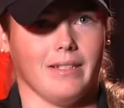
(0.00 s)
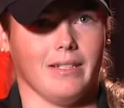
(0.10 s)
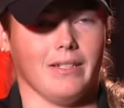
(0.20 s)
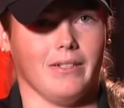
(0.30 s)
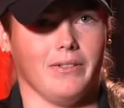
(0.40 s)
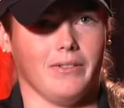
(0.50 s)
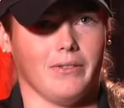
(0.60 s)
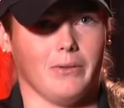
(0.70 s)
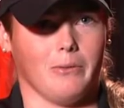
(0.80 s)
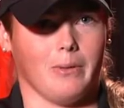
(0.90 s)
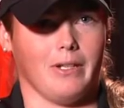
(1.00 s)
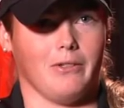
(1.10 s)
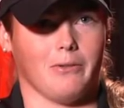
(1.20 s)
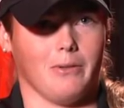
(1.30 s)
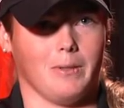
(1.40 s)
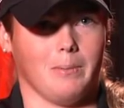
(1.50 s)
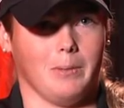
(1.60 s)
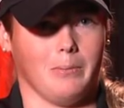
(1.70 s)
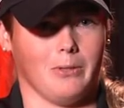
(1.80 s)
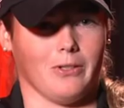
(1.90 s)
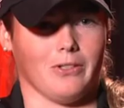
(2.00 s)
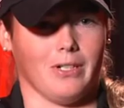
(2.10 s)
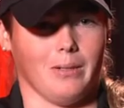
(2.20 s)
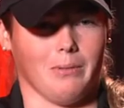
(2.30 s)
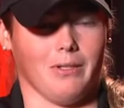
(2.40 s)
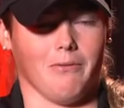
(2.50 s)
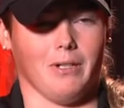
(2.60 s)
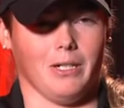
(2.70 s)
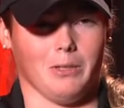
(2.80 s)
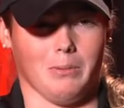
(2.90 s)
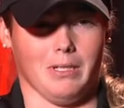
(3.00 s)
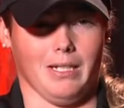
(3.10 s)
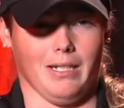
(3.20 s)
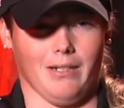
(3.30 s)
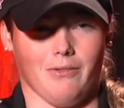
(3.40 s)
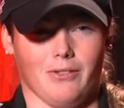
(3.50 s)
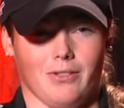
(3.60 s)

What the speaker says: is Rice Krispie pork chops and ranch potatoes.